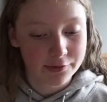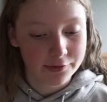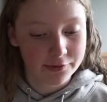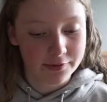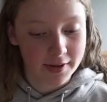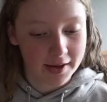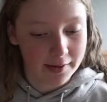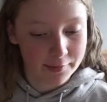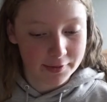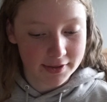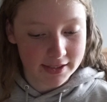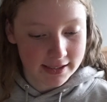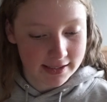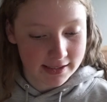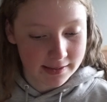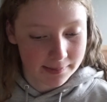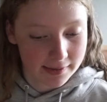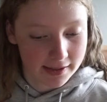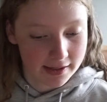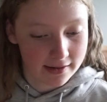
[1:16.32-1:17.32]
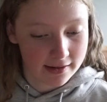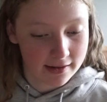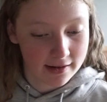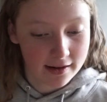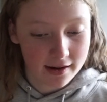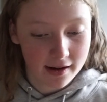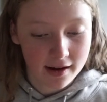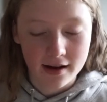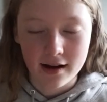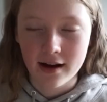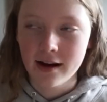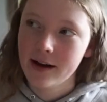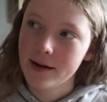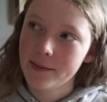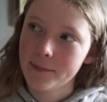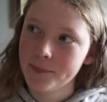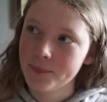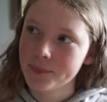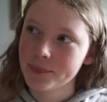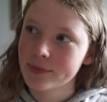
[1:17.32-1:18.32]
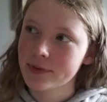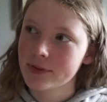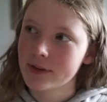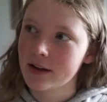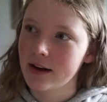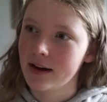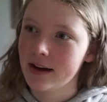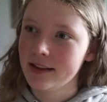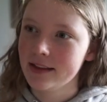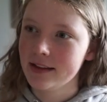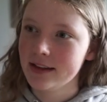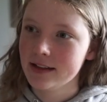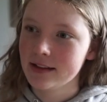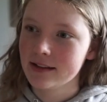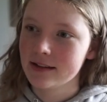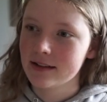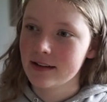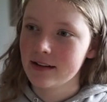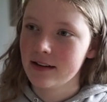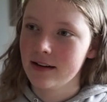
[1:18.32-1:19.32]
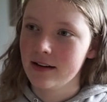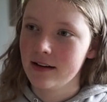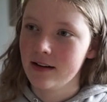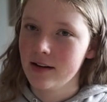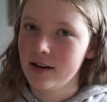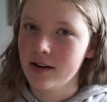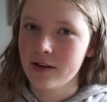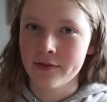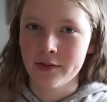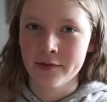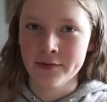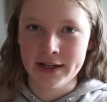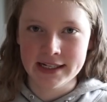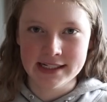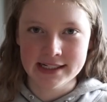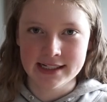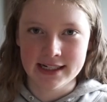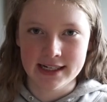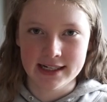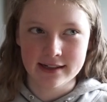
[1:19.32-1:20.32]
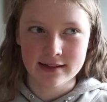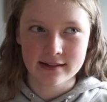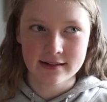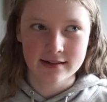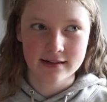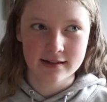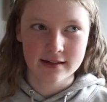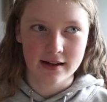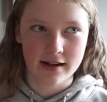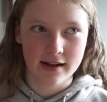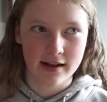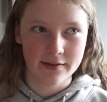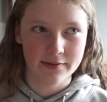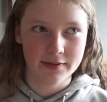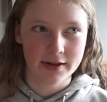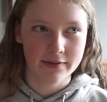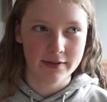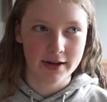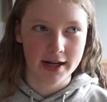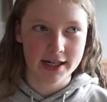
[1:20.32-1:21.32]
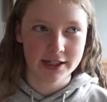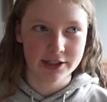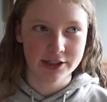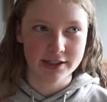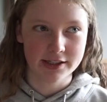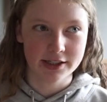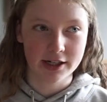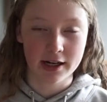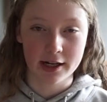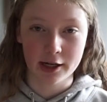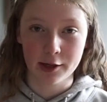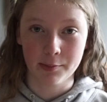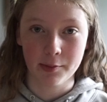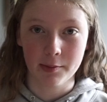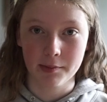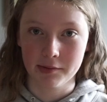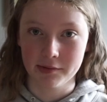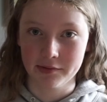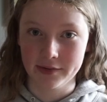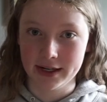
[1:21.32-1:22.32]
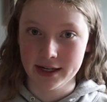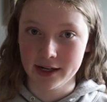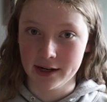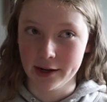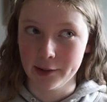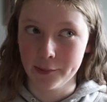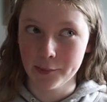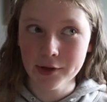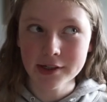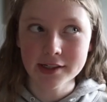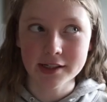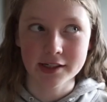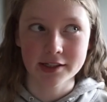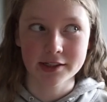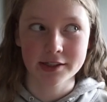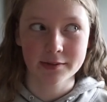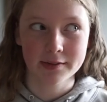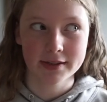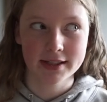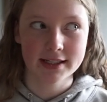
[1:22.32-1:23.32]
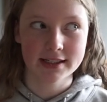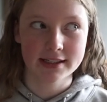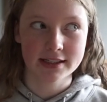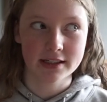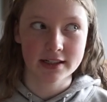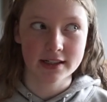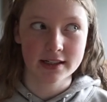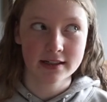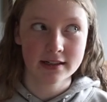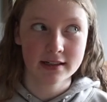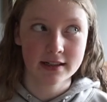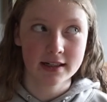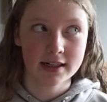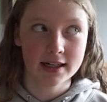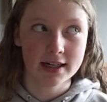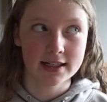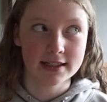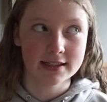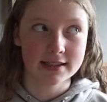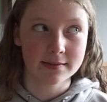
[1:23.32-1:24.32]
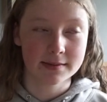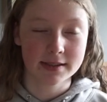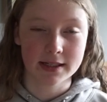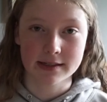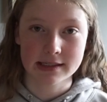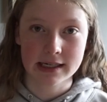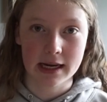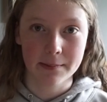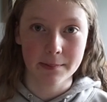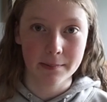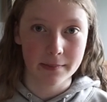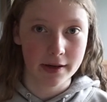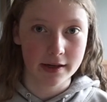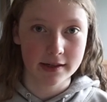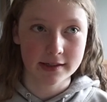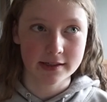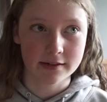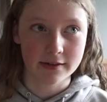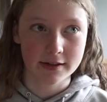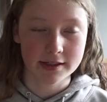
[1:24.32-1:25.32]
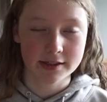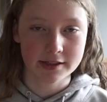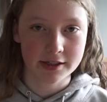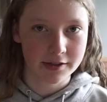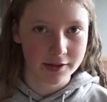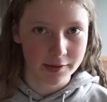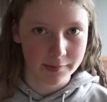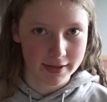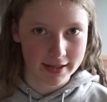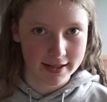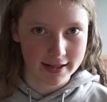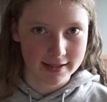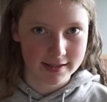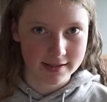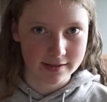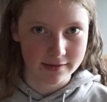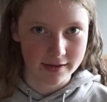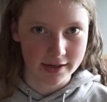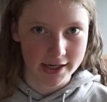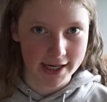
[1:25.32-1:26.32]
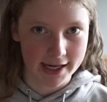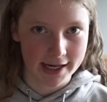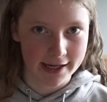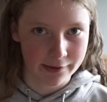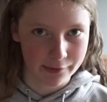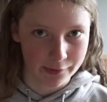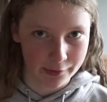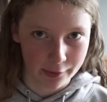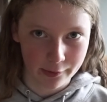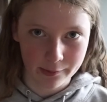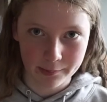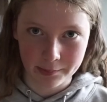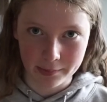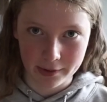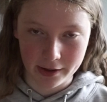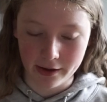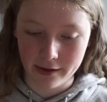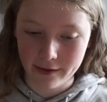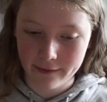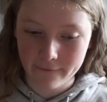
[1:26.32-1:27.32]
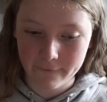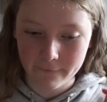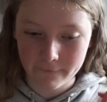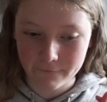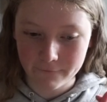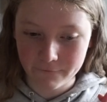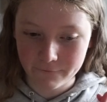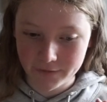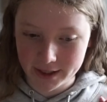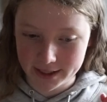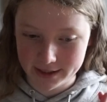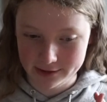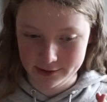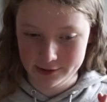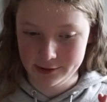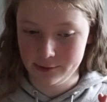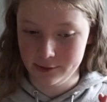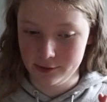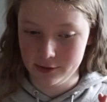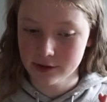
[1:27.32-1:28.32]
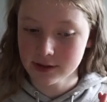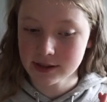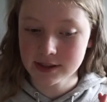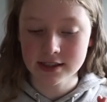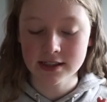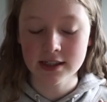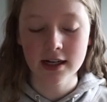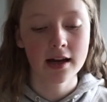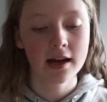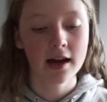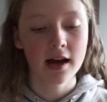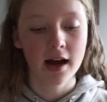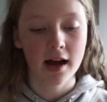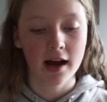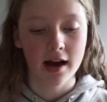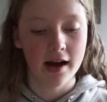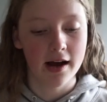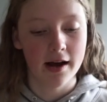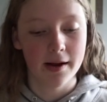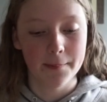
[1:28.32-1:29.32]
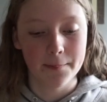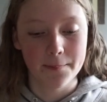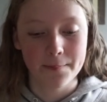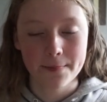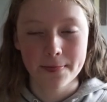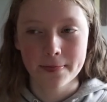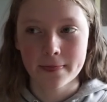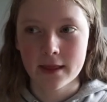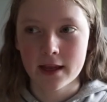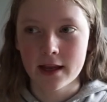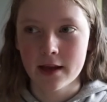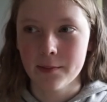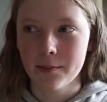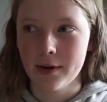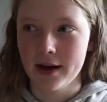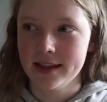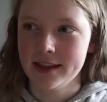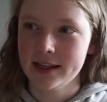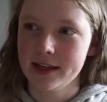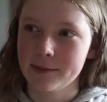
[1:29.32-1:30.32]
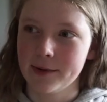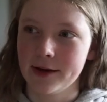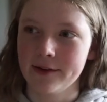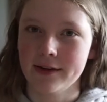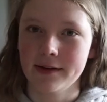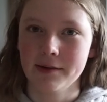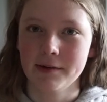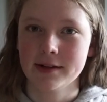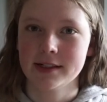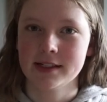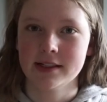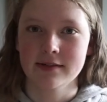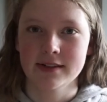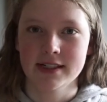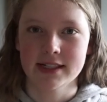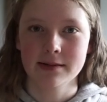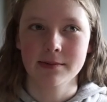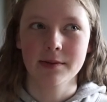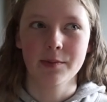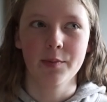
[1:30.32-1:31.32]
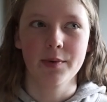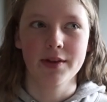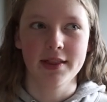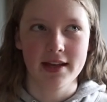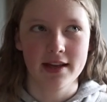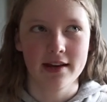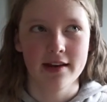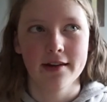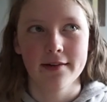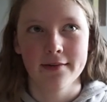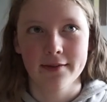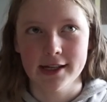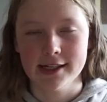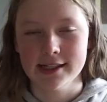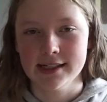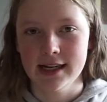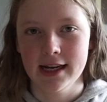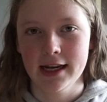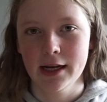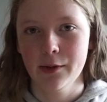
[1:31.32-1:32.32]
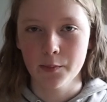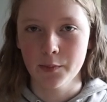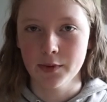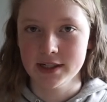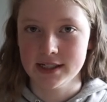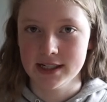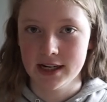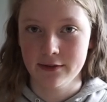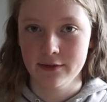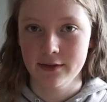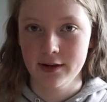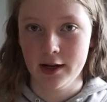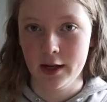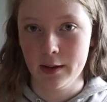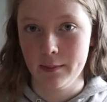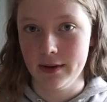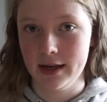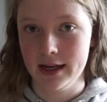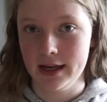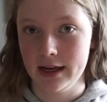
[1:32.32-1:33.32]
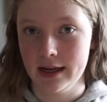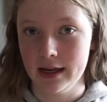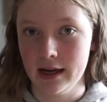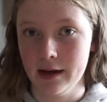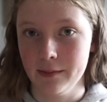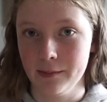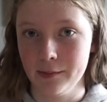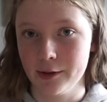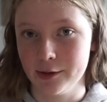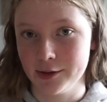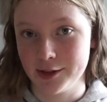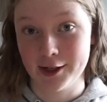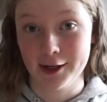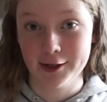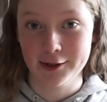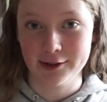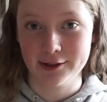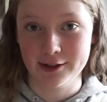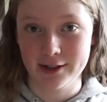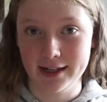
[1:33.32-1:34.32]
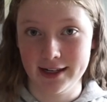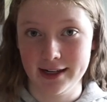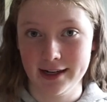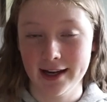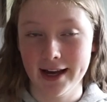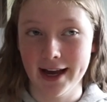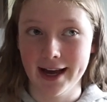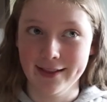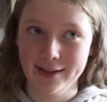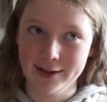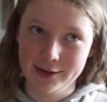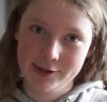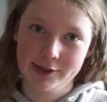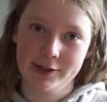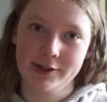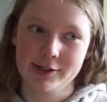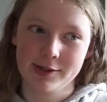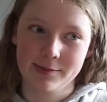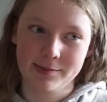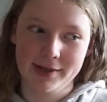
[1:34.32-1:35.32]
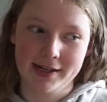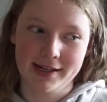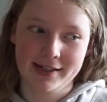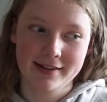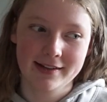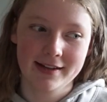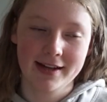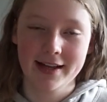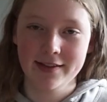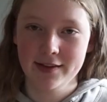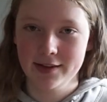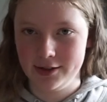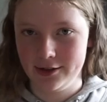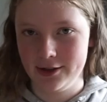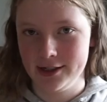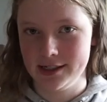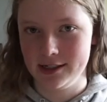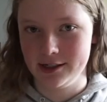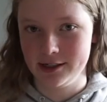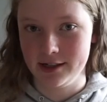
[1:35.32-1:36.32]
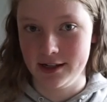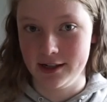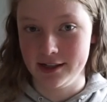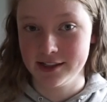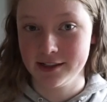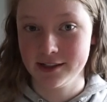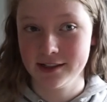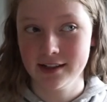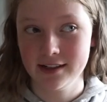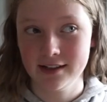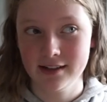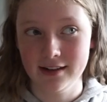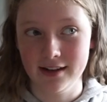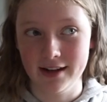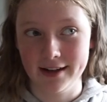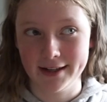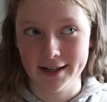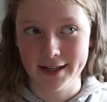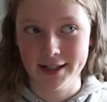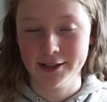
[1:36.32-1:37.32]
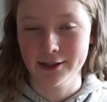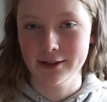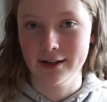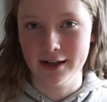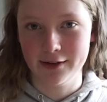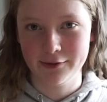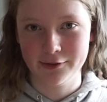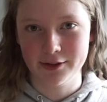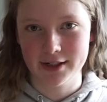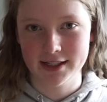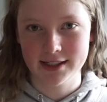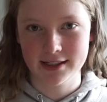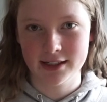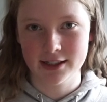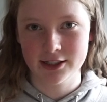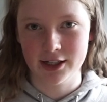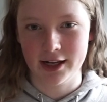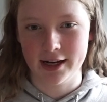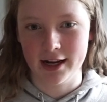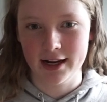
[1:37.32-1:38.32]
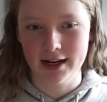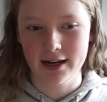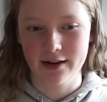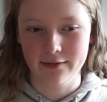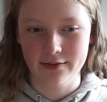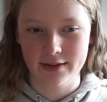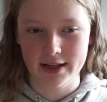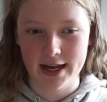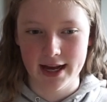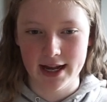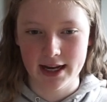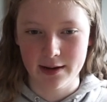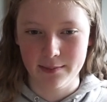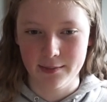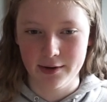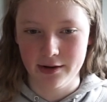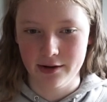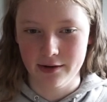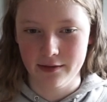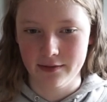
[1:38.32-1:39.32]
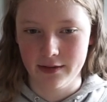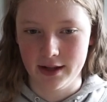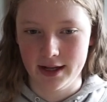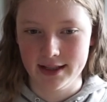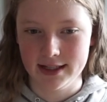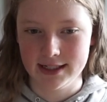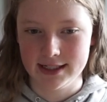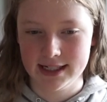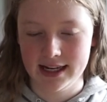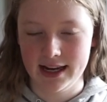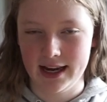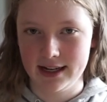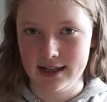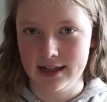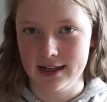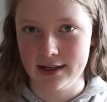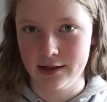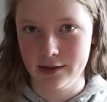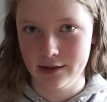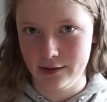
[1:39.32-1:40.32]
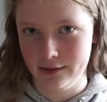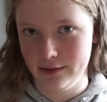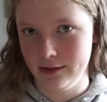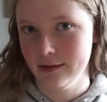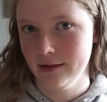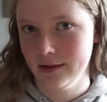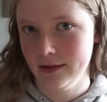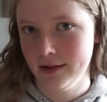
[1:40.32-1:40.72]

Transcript: your favourite discipline? Um, I think I love eventing. I've never actually done like a proper event, and I was going to do one this year, and it's in September, so I don't know whether that's still going ahead or not, but fingers crossed. Um, but I think my favourite sort of discipline within eventing would definitely be um, cross country, and then show jumping, and then dressage last. Like, I do love dressage, like I love the element of like the technical